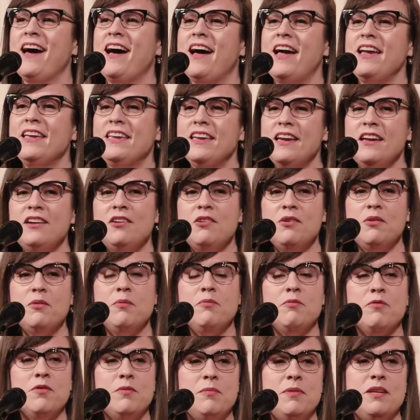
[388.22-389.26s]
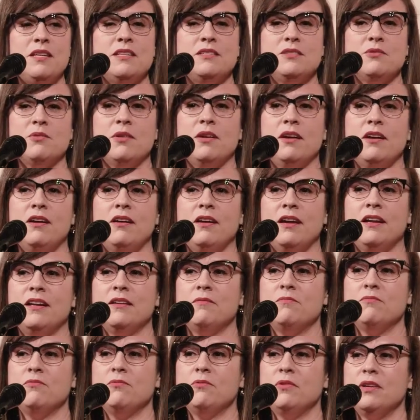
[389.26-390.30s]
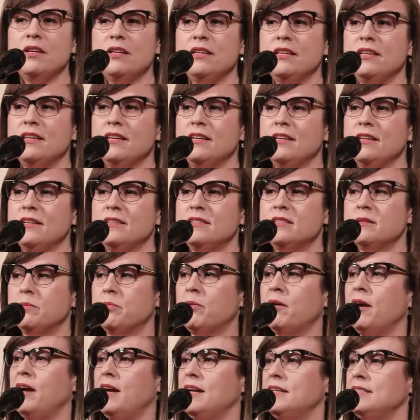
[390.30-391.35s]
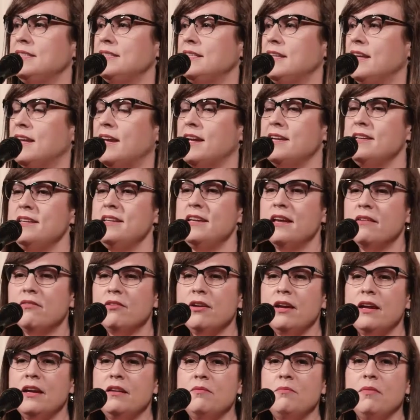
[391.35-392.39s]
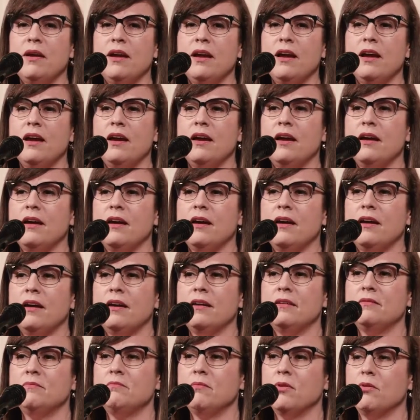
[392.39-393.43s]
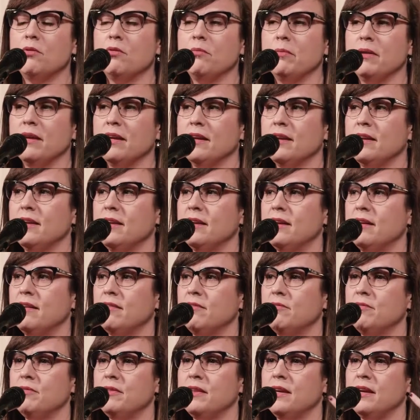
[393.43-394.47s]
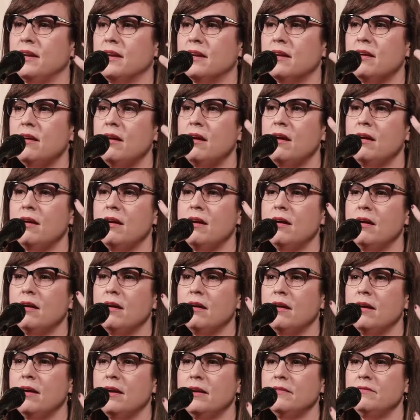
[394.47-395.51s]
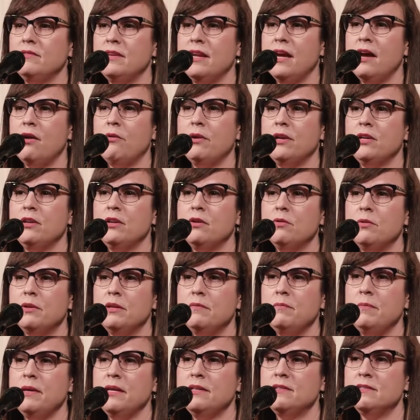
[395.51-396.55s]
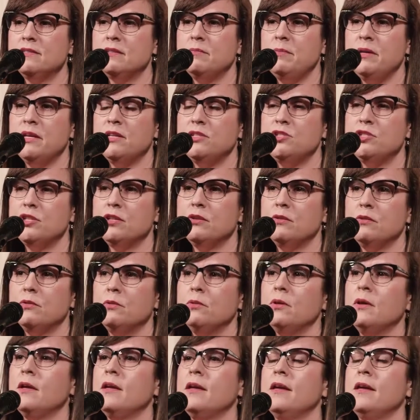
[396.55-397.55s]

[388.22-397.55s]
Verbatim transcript: I get home from Israel, and I'm really depressed. Like, I never had my aha moment of like, ah, now I know what it means to be a Jew.